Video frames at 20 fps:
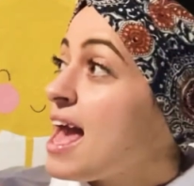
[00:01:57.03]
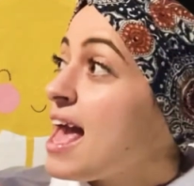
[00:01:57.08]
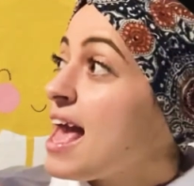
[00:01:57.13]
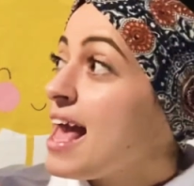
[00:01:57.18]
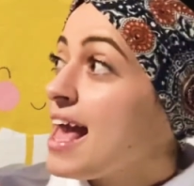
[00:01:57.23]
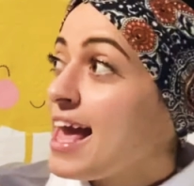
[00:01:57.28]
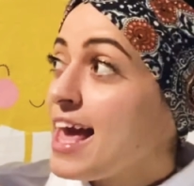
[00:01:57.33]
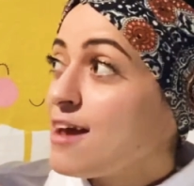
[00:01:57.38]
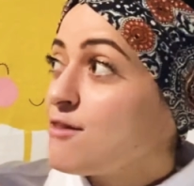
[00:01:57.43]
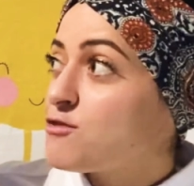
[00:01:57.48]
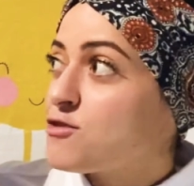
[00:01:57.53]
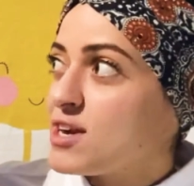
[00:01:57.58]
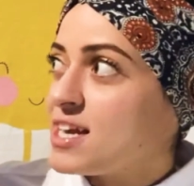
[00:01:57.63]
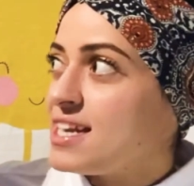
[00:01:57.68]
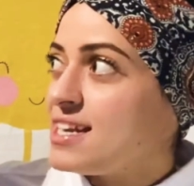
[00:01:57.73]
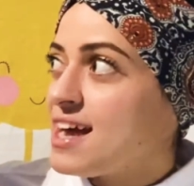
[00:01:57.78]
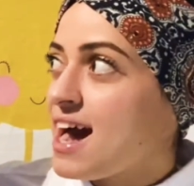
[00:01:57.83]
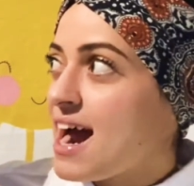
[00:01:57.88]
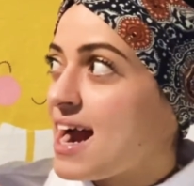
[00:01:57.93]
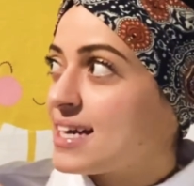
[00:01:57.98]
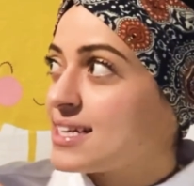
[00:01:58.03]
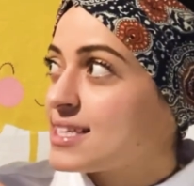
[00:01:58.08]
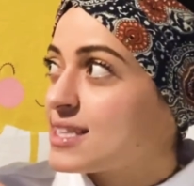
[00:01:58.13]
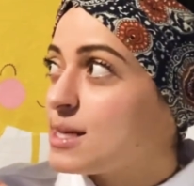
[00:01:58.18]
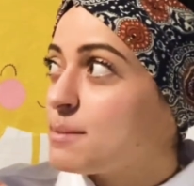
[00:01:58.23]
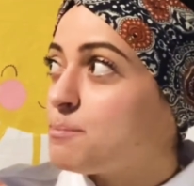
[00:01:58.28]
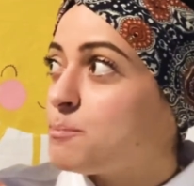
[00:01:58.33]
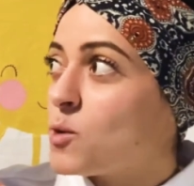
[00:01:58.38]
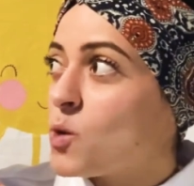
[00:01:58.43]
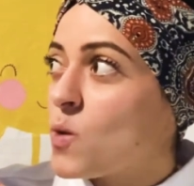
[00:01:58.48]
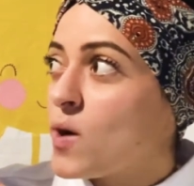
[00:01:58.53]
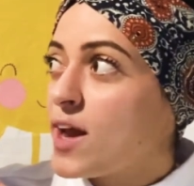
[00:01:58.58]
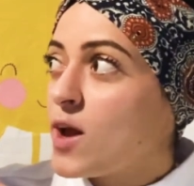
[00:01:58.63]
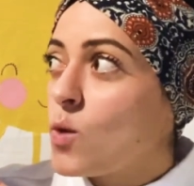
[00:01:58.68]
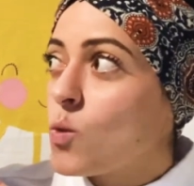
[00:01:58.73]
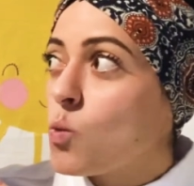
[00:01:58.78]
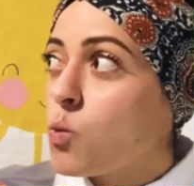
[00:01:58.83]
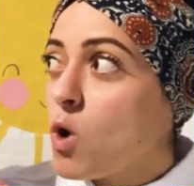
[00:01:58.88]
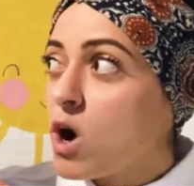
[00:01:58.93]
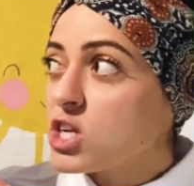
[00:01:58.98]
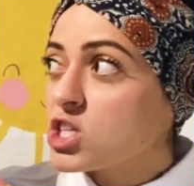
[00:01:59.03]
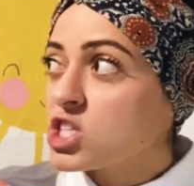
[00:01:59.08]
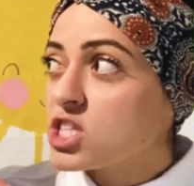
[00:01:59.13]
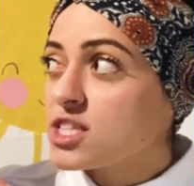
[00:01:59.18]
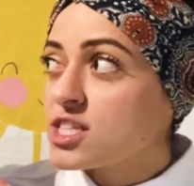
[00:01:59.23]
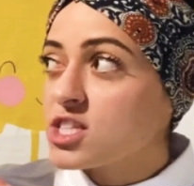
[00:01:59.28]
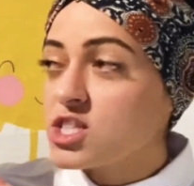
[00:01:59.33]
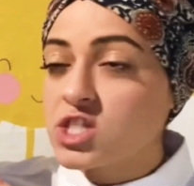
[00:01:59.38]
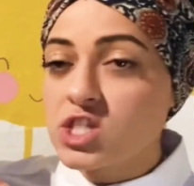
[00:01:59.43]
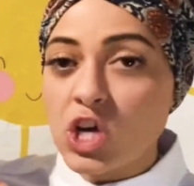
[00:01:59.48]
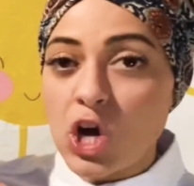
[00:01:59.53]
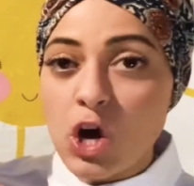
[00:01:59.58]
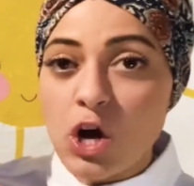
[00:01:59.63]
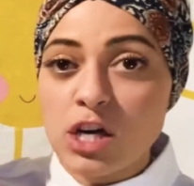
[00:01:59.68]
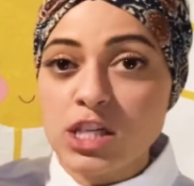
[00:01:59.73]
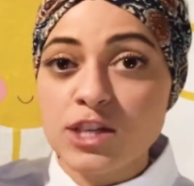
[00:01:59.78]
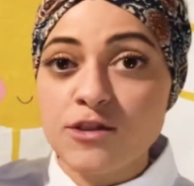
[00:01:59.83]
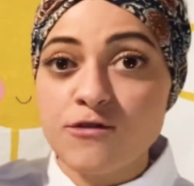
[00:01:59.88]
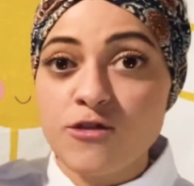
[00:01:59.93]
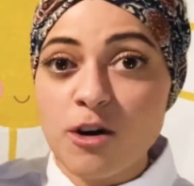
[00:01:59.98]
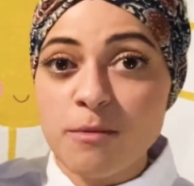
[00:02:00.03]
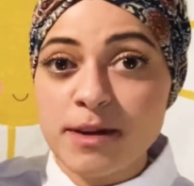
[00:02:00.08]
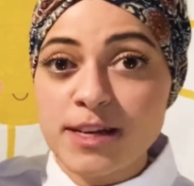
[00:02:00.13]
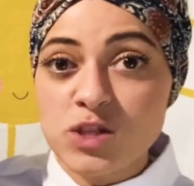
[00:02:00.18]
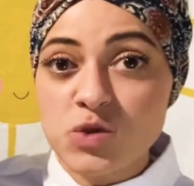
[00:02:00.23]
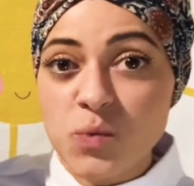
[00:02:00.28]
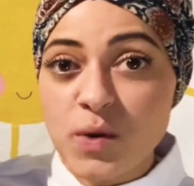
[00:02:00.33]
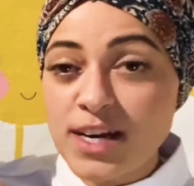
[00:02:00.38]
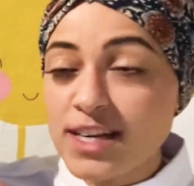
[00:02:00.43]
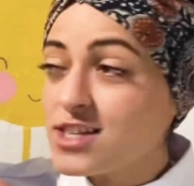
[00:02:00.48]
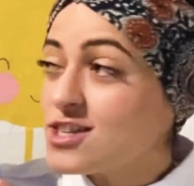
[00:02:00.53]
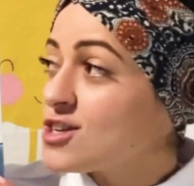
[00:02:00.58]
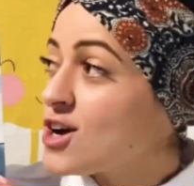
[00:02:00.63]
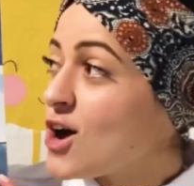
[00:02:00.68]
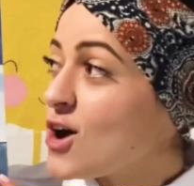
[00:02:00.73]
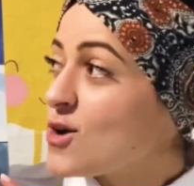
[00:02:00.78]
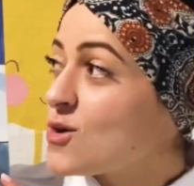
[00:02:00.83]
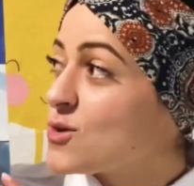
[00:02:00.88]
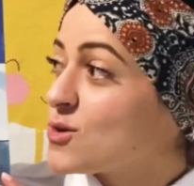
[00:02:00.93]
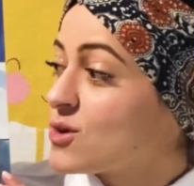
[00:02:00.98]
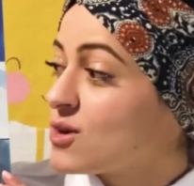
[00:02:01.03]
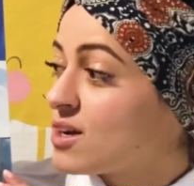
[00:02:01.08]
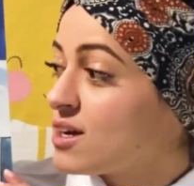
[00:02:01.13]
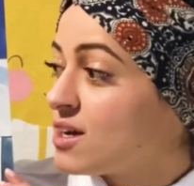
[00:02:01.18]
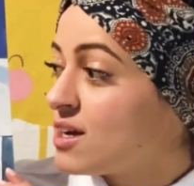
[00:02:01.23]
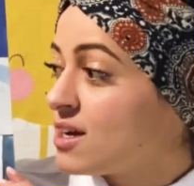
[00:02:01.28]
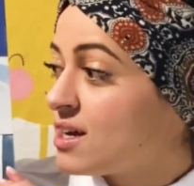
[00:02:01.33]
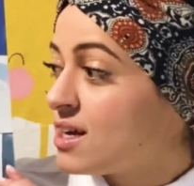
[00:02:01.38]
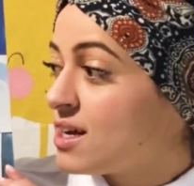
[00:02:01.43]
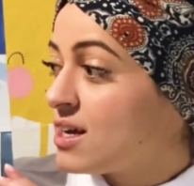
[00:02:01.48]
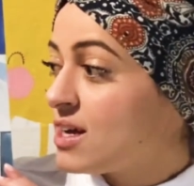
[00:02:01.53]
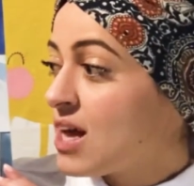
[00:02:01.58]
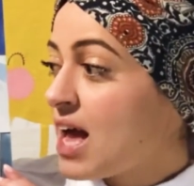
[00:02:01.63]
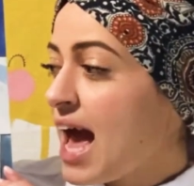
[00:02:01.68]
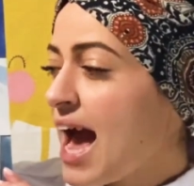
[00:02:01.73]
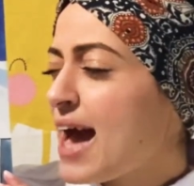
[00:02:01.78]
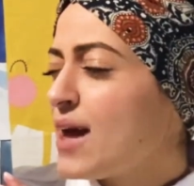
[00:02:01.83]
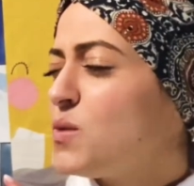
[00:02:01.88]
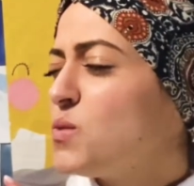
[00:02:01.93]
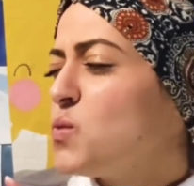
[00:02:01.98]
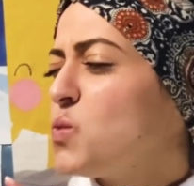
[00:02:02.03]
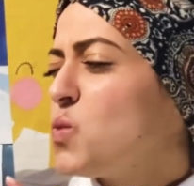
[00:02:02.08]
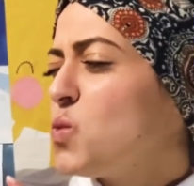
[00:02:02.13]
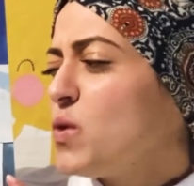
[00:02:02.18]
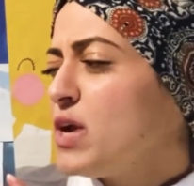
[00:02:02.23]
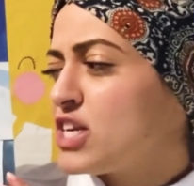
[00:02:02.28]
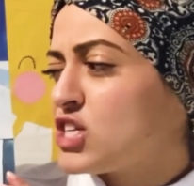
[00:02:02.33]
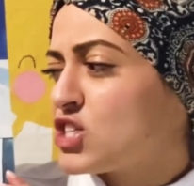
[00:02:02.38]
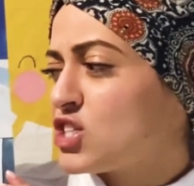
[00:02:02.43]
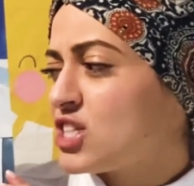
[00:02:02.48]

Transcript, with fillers: Every night the boy watched the stars from his window and wished